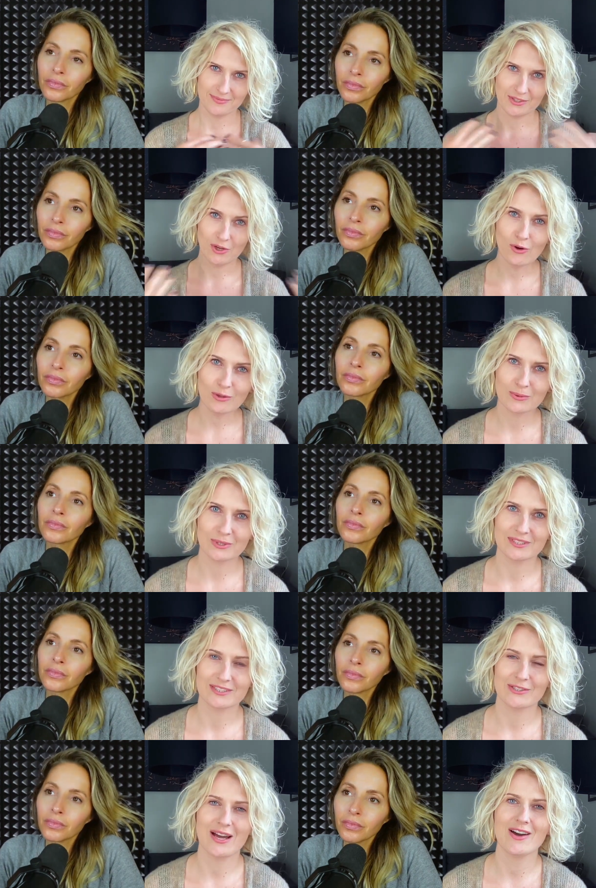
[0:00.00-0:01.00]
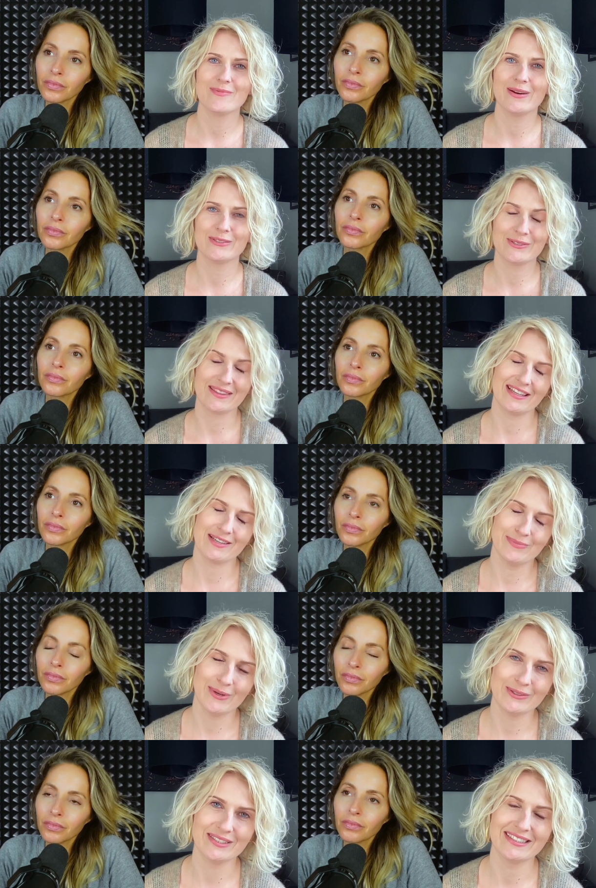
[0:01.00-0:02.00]
Speaker 1: the whole world. So how about doing that in
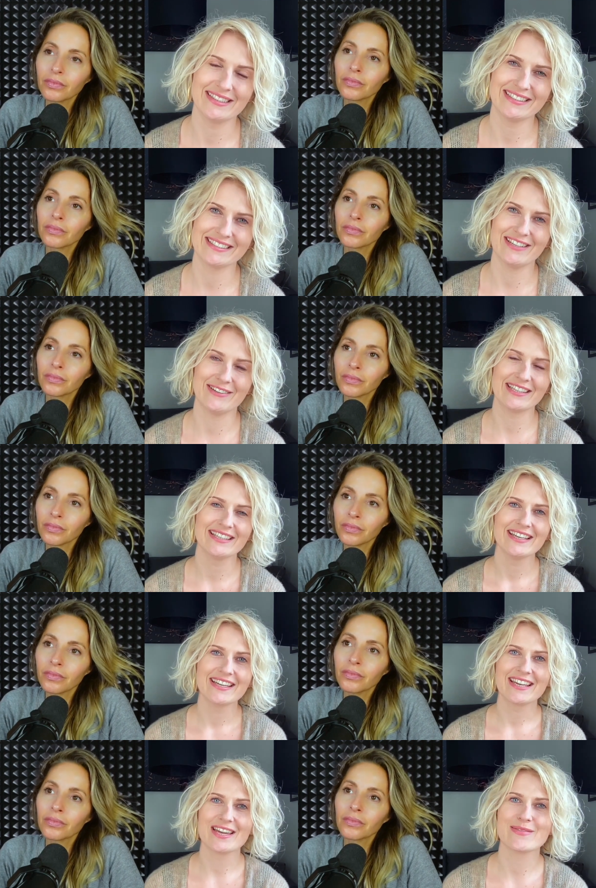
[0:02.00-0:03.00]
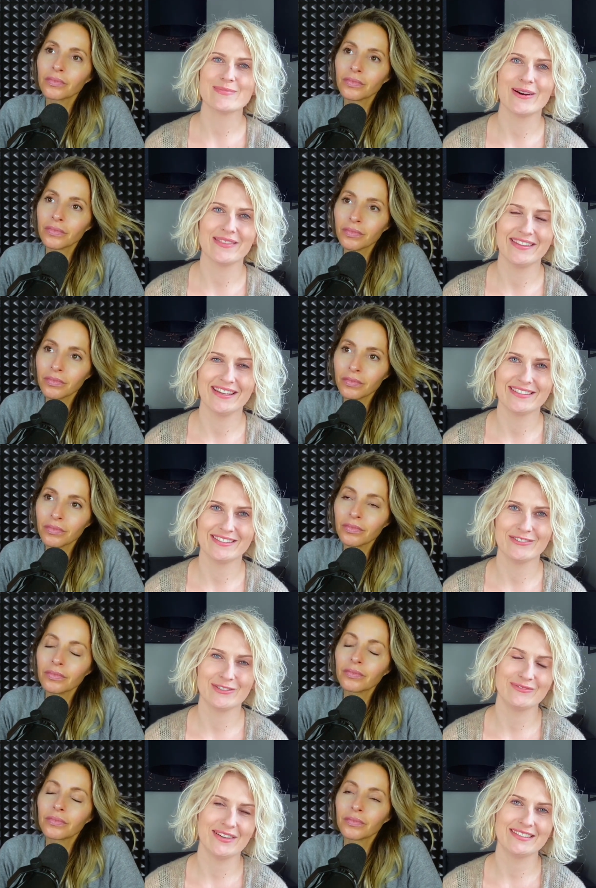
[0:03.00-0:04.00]
Poland? And that's how I came about the idea
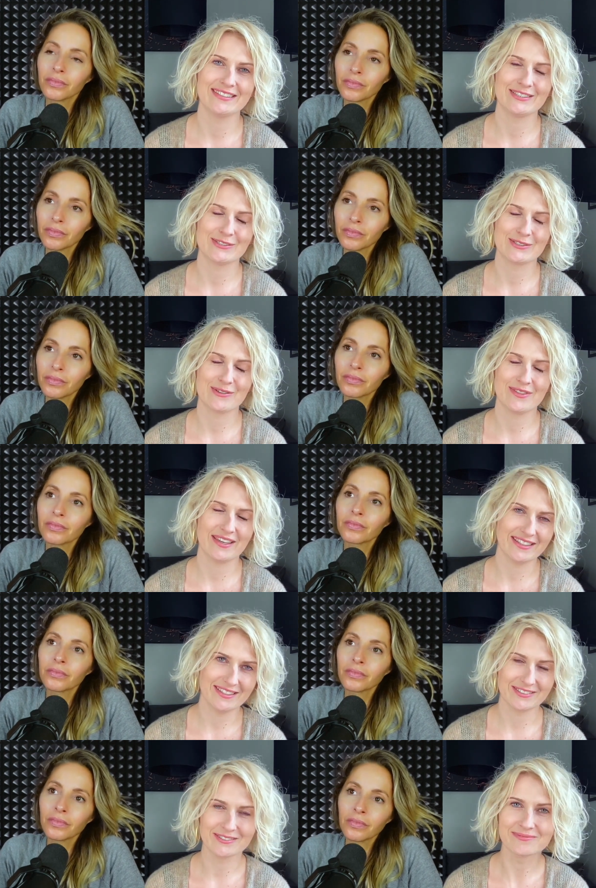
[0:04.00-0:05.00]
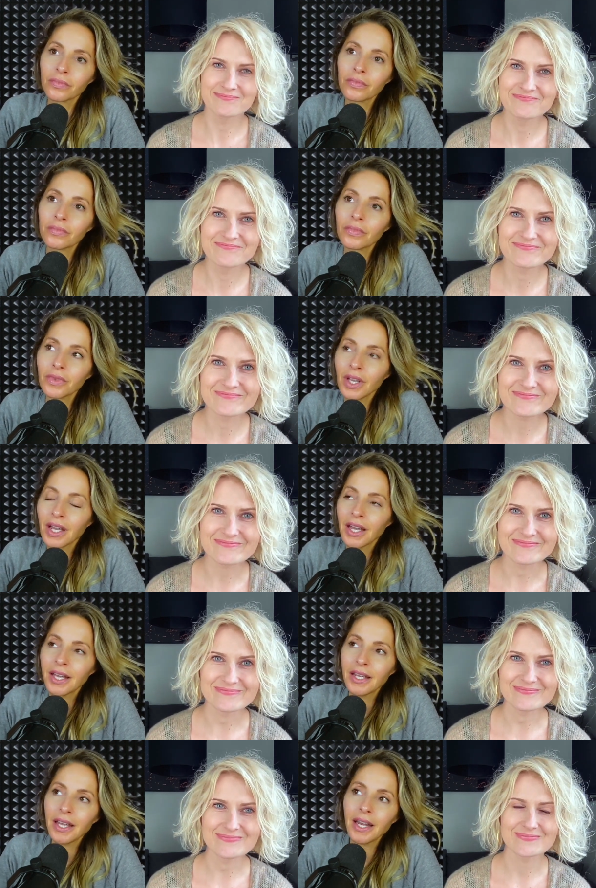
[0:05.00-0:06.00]
of inviting you. So thank you.
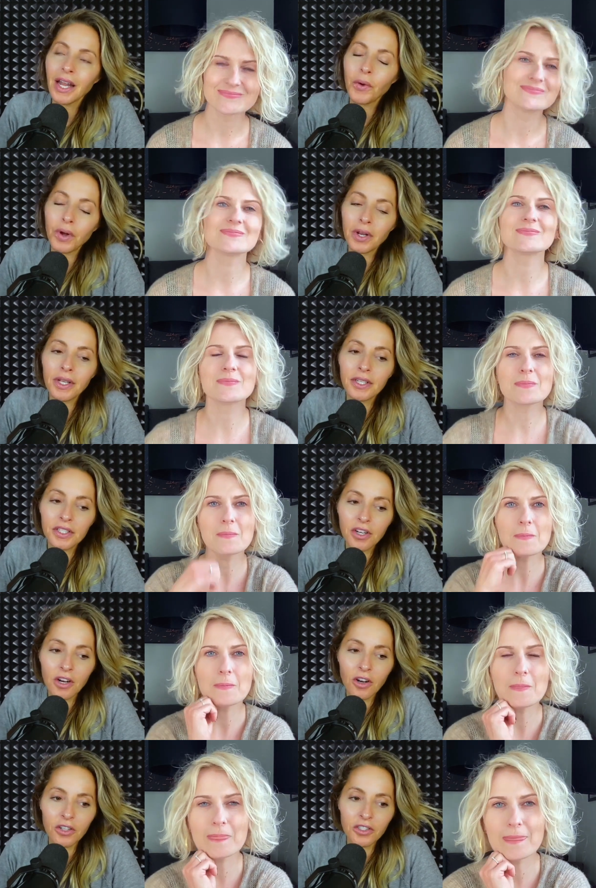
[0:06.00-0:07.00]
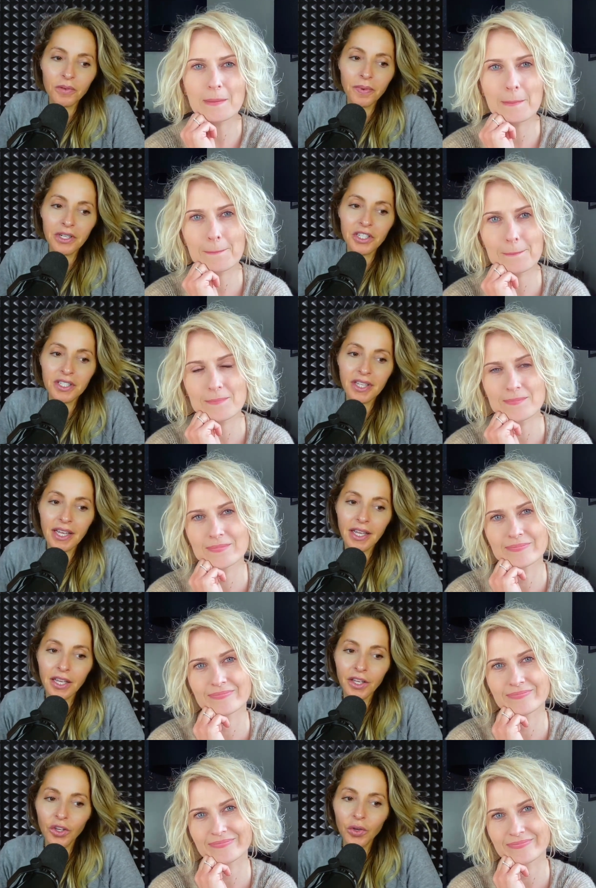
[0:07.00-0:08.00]
Speaker 2: Yeah, and I want to start also by just
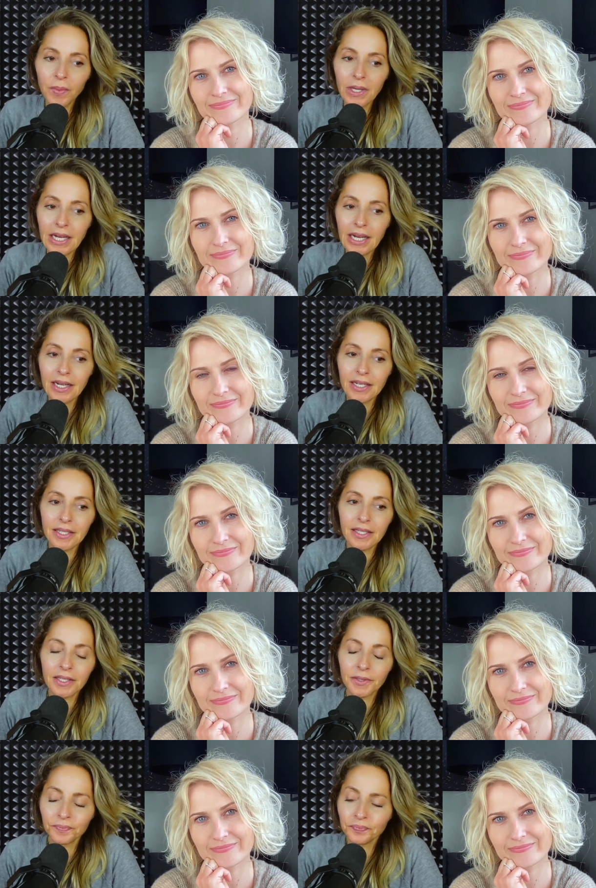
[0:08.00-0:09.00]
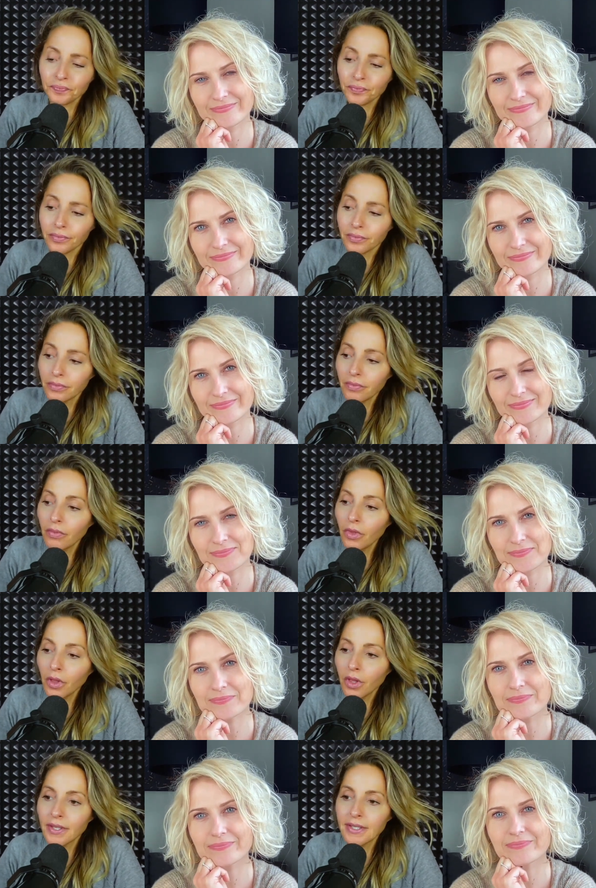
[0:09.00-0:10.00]
thanking you because
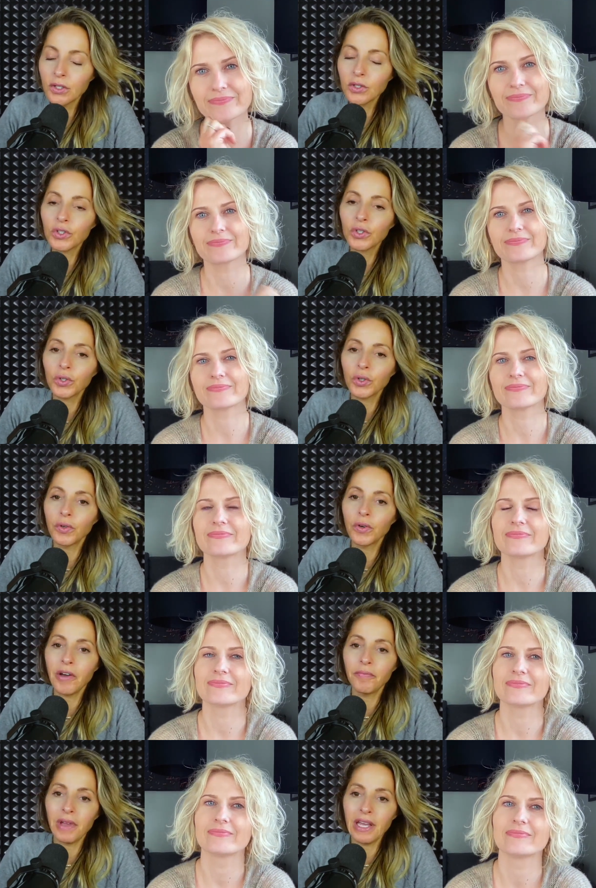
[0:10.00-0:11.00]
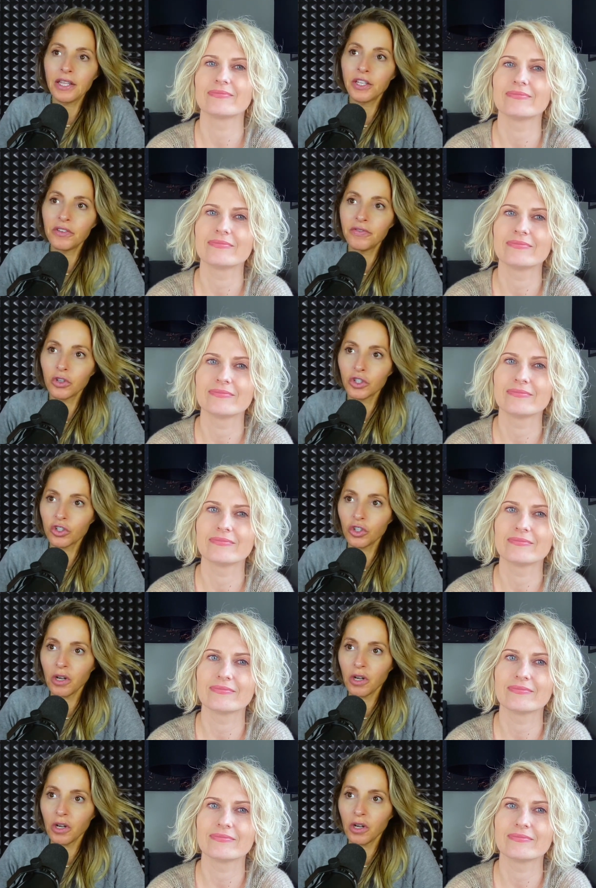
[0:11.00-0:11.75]
it's those who have made the devotional